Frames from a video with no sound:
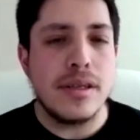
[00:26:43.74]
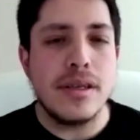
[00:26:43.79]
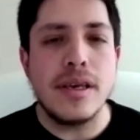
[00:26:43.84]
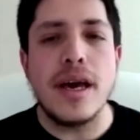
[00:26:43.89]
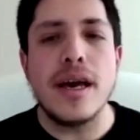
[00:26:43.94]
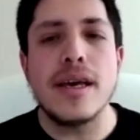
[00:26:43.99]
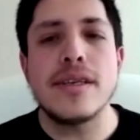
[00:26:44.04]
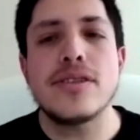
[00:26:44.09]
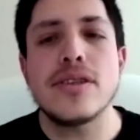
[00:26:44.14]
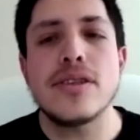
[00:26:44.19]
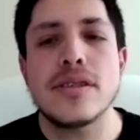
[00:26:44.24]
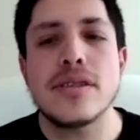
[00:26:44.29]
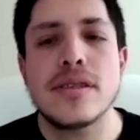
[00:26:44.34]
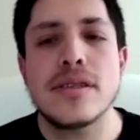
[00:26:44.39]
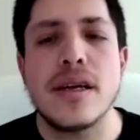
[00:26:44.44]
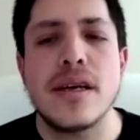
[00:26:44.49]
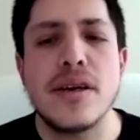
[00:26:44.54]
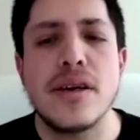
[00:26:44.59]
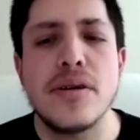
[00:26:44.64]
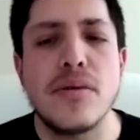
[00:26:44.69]
Yeah,
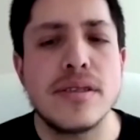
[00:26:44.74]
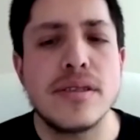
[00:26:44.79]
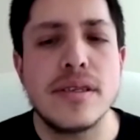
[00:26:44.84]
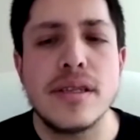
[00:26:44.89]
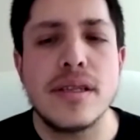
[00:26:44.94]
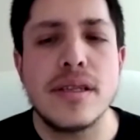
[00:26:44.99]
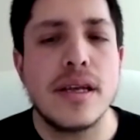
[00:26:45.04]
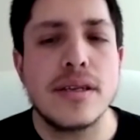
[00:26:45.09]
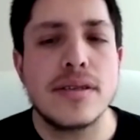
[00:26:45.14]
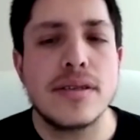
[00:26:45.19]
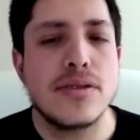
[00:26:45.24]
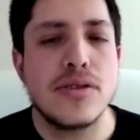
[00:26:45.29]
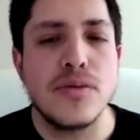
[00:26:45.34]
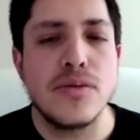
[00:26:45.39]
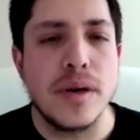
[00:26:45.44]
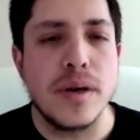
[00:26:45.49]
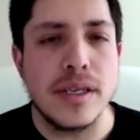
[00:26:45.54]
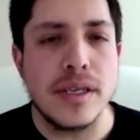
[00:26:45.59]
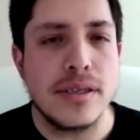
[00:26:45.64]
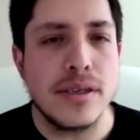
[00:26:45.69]
it wasn't like 2
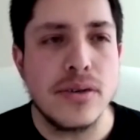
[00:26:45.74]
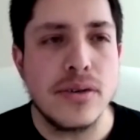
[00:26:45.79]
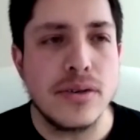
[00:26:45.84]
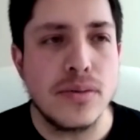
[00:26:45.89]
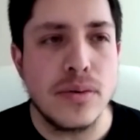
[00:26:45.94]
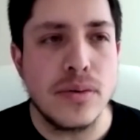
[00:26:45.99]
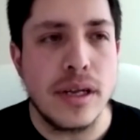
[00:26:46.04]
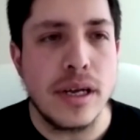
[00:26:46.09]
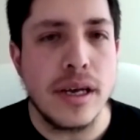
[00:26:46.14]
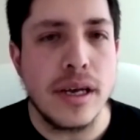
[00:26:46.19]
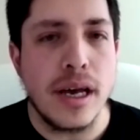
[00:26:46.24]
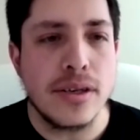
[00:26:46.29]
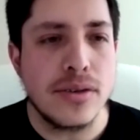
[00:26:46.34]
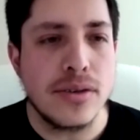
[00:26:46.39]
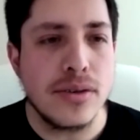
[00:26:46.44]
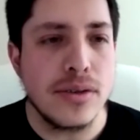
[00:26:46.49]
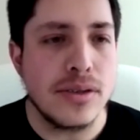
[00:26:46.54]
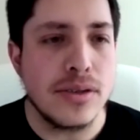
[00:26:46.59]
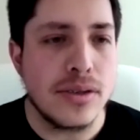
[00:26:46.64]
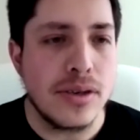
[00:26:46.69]
months ago is when I
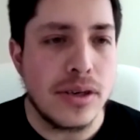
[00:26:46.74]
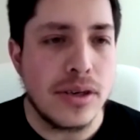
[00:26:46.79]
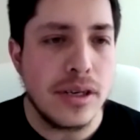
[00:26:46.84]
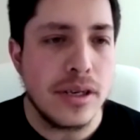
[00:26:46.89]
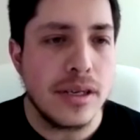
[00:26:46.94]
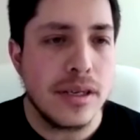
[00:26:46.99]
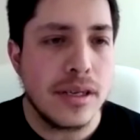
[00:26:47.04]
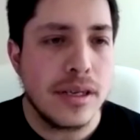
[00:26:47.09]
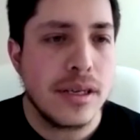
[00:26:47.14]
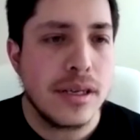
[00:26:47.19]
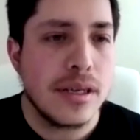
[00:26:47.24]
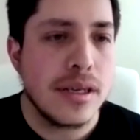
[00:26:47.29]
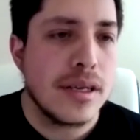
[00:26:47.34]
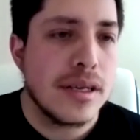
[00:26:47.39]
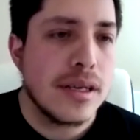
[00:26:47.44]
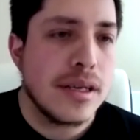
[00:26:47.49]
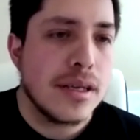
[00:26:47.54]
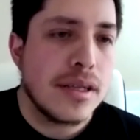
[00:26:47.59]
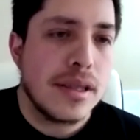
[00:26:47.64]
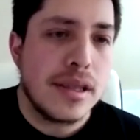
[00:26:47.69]
actually started
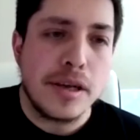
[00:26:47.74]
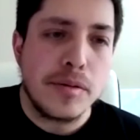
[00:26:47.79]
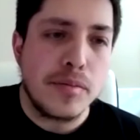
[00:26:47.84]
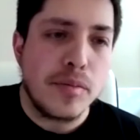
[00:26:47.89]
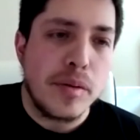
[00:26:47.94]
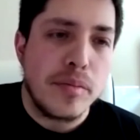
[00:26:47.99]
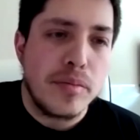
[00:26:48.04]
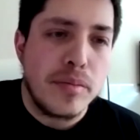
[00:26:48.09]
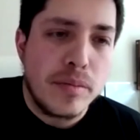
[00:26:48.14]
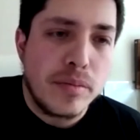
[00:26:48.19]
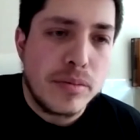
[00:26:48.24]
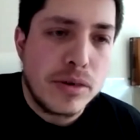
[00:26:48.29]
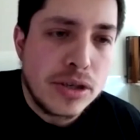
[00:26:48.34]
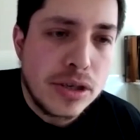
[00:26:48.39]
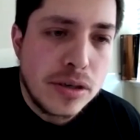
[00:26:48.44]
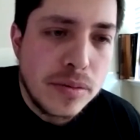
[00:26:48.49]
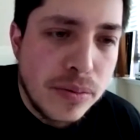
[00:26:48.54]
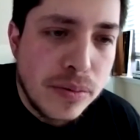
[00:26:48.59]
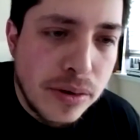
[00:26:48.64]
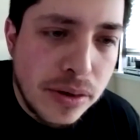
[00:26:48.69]
like my
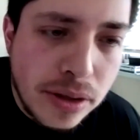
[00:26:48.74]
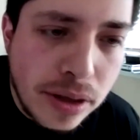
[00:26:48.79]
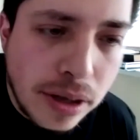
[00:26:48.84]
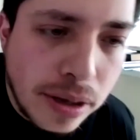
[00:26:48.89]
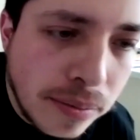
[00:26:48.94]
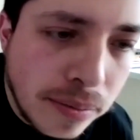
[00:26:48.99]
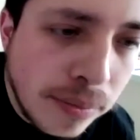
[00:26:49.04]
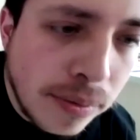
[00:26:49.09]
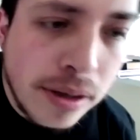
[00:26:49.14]
membership with them.